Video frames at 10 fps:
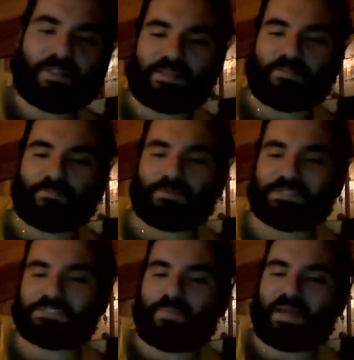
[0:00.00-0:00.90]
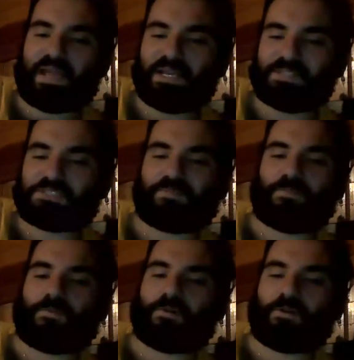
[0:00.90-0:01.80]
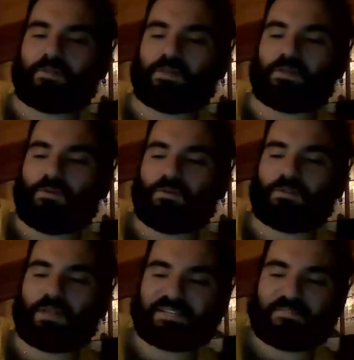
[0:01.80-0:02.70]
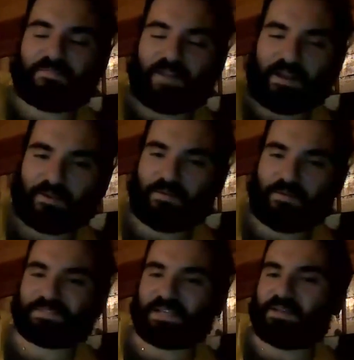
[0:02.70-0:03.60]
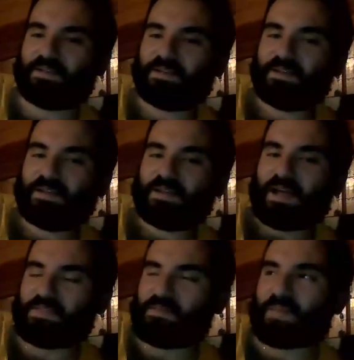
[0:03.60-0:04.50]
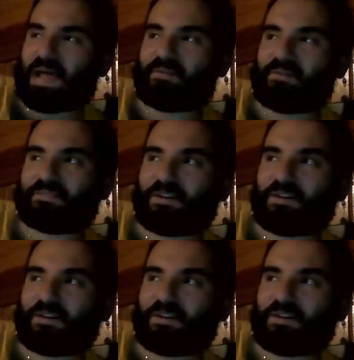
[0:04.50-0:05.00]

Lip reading: like the original page for the old Ice and Fire Con website. I think back when it was